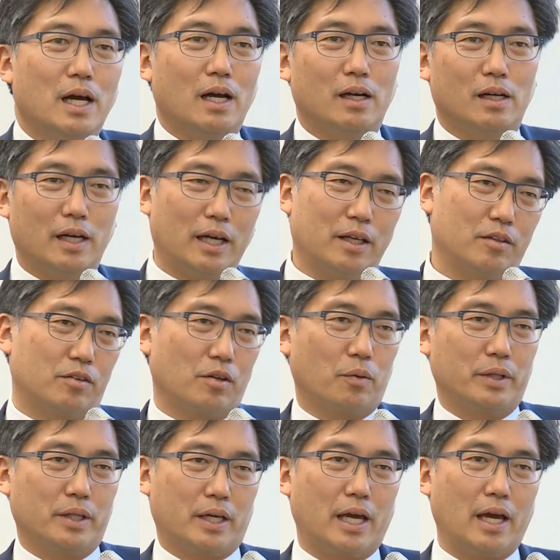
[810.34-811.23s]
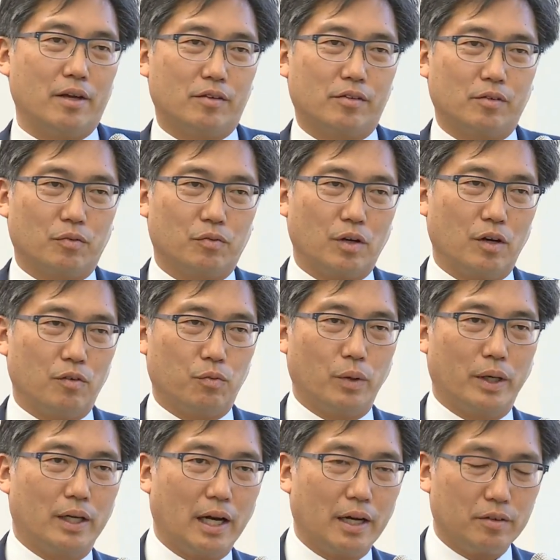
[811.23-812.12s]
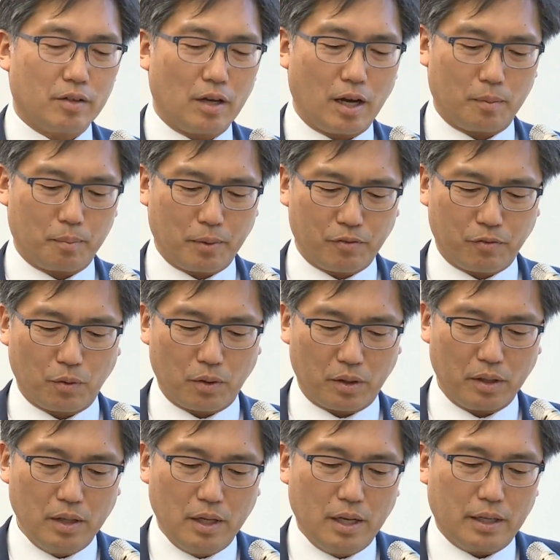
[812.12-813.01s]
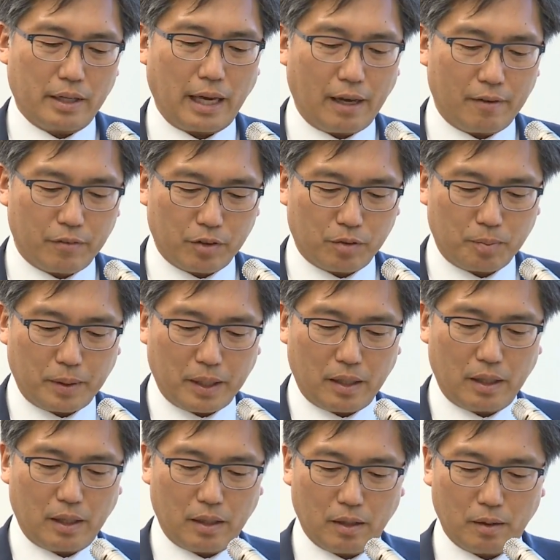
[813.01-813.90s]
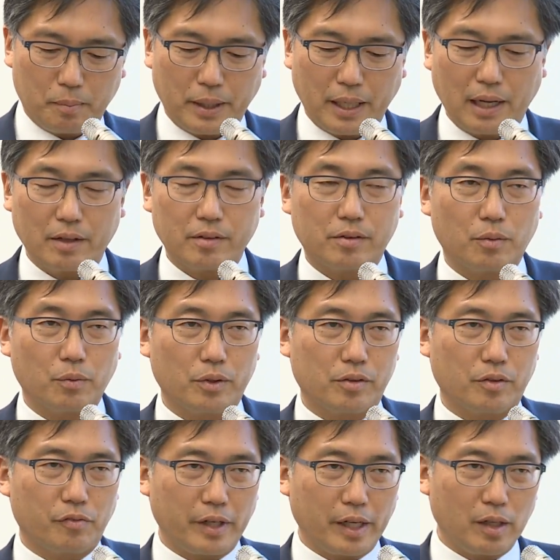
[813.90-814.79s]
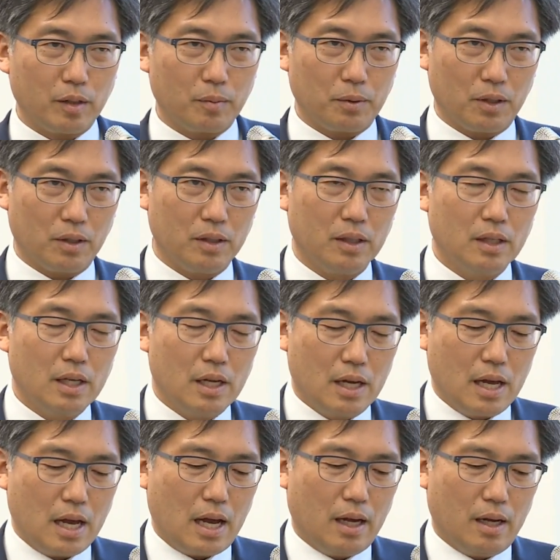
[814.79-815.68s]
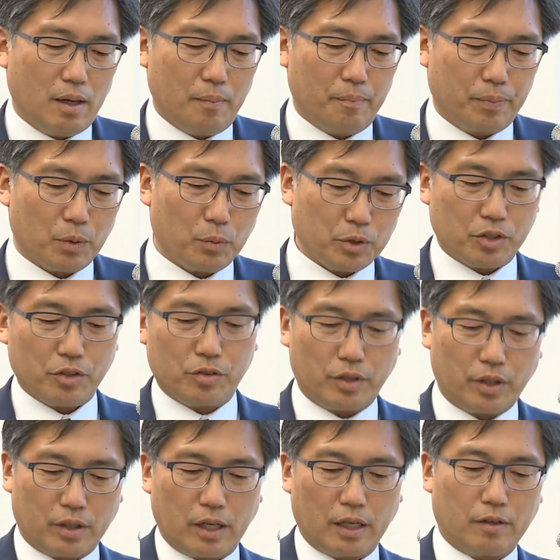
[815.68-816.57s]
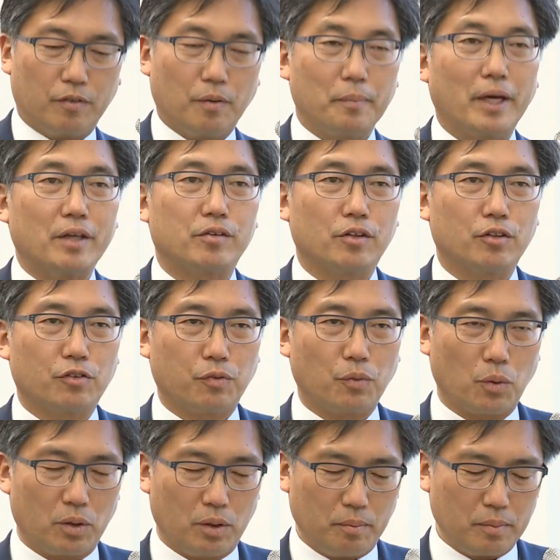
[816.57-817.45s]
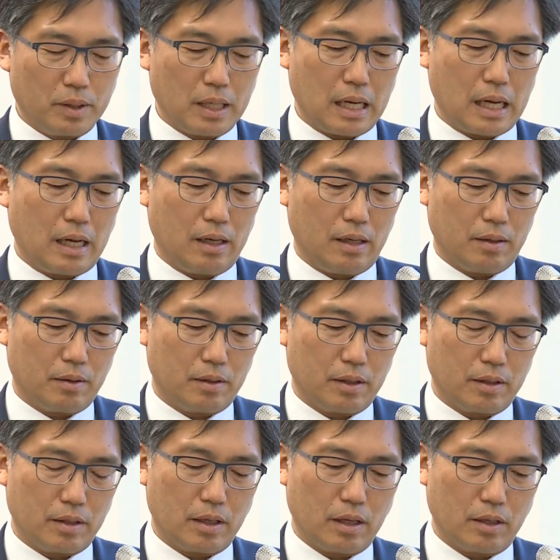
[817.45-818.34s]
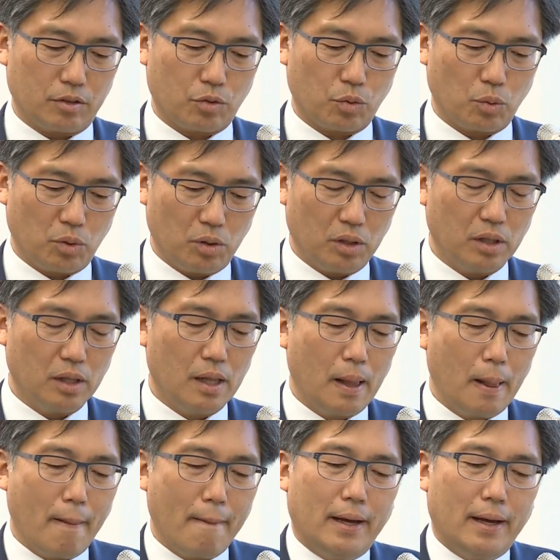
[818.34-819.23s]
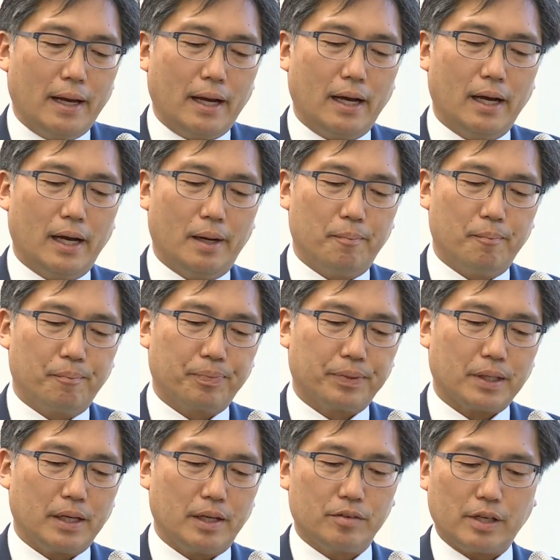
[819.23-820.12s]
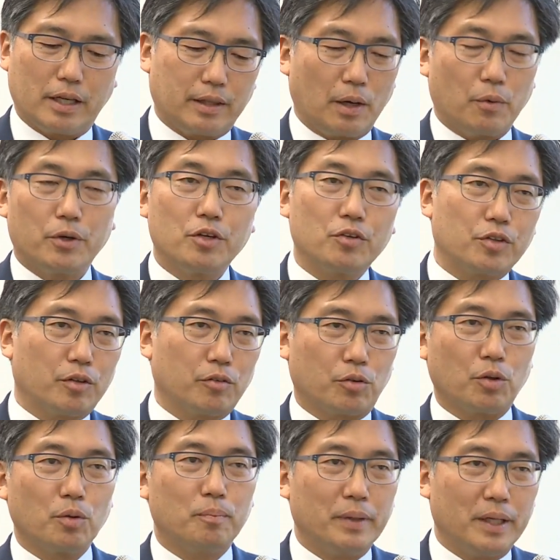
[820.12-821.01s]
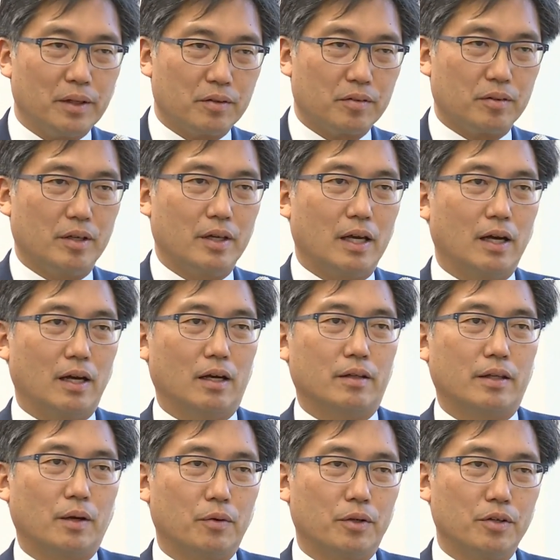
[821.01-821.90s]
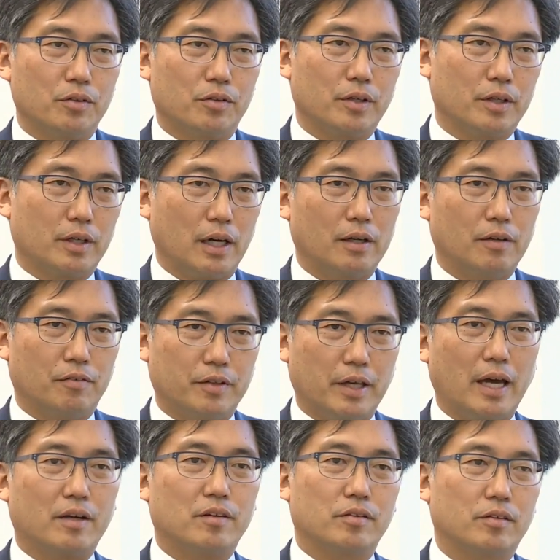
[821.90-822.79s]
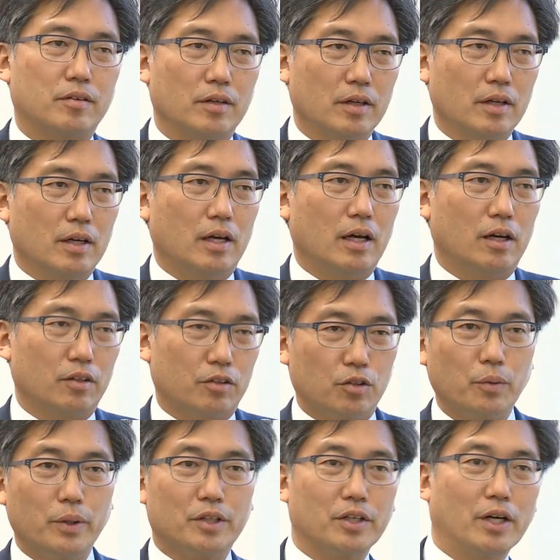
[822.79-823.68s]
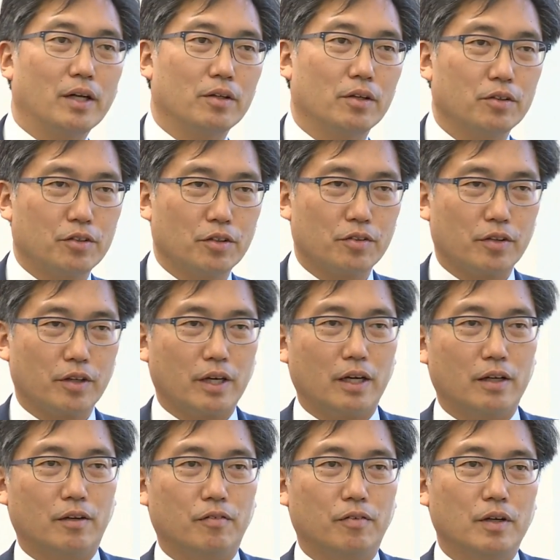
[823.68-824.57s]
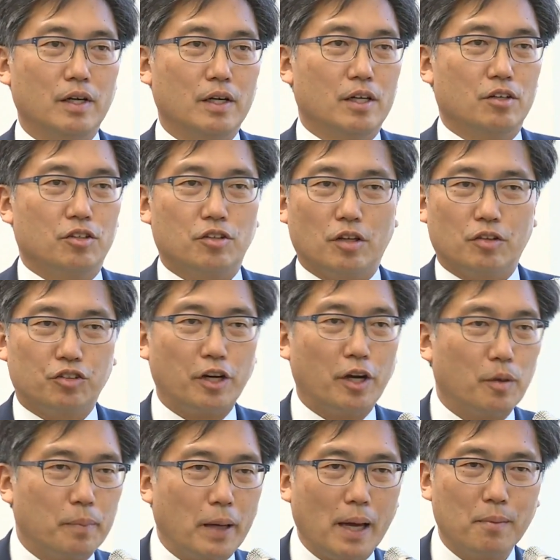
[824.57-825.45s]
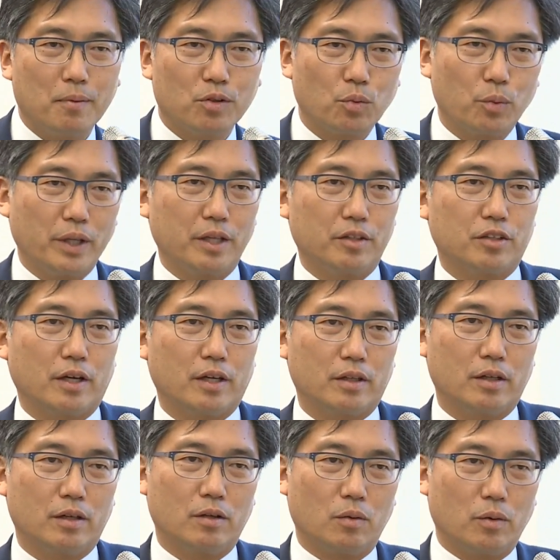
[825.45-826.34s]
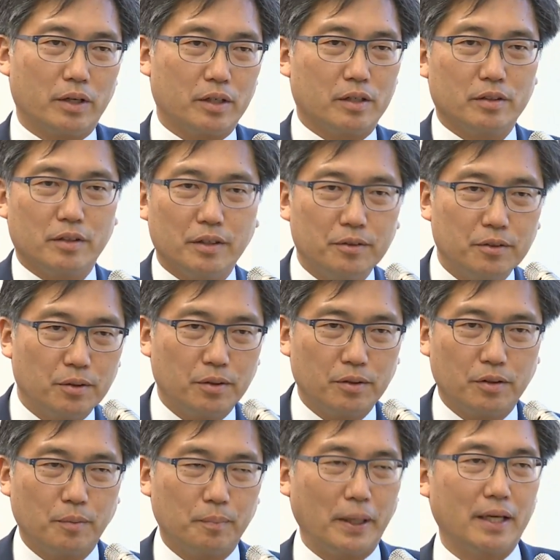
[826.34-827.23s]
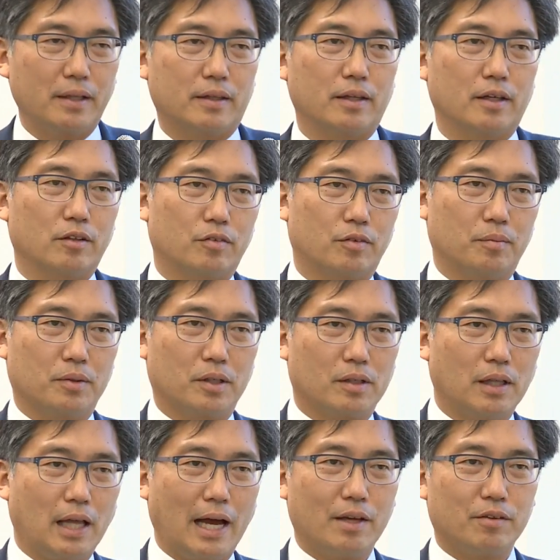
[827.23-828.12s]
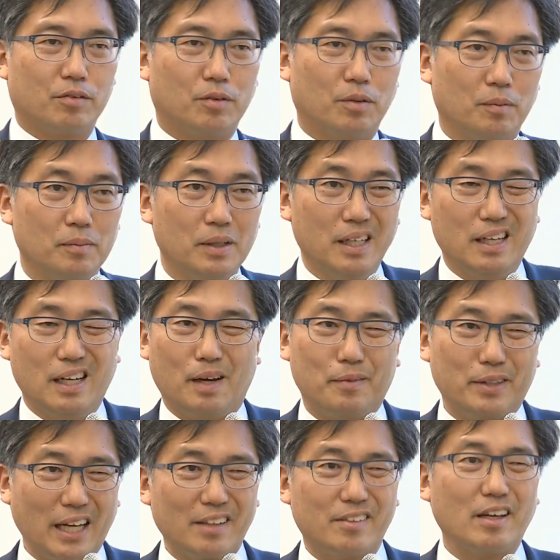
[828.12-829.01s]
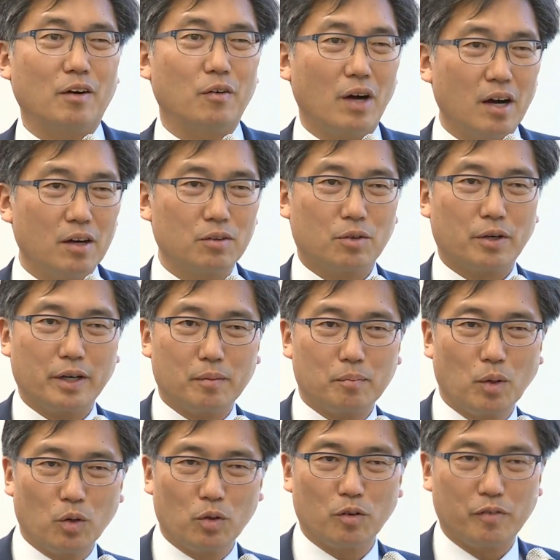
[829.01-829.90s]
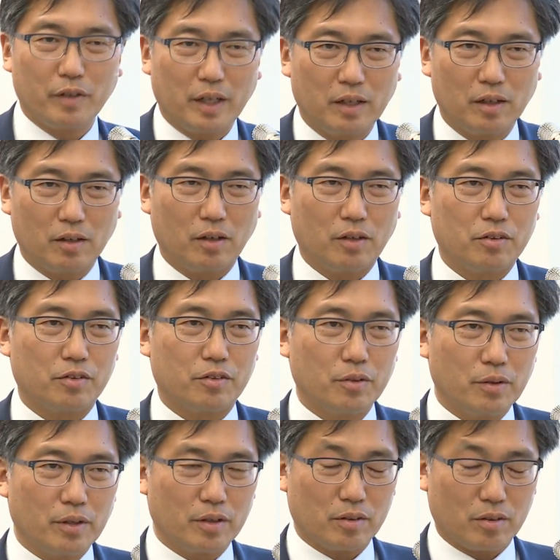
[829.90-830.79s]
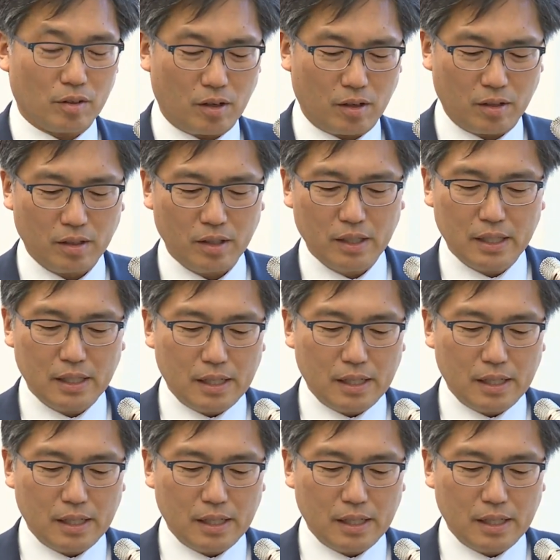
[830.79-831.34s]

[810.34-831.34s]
Uh, and so in the case of when I taught before Canvas P uh, Piazza was available, um, which is a kind of a message form uh, uh, tool, um, is that they were using GroupMe's. Uh, they were using kind of text uh, to each other just to kind of share papers with each other or continue to debate things from the classroom. I mean, that's how hungry and motivated our students are.